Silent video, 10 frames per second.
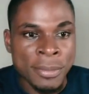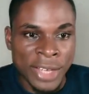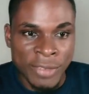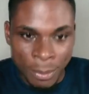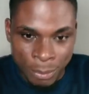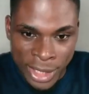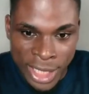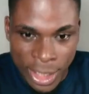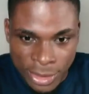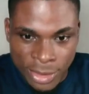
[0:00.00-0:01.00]
If I bring
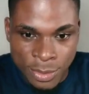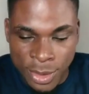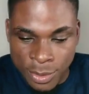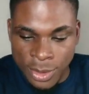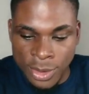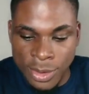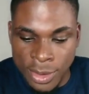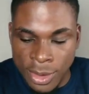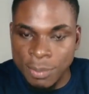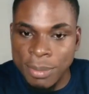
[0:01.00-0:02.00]
out
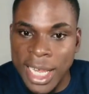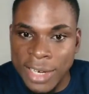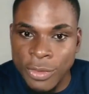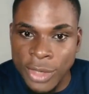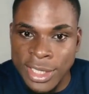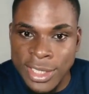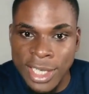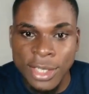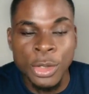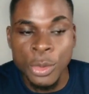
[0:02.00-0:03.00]
the plan for ETN,
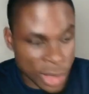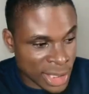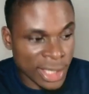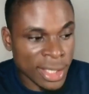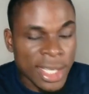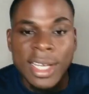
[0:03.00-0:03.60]
you would see,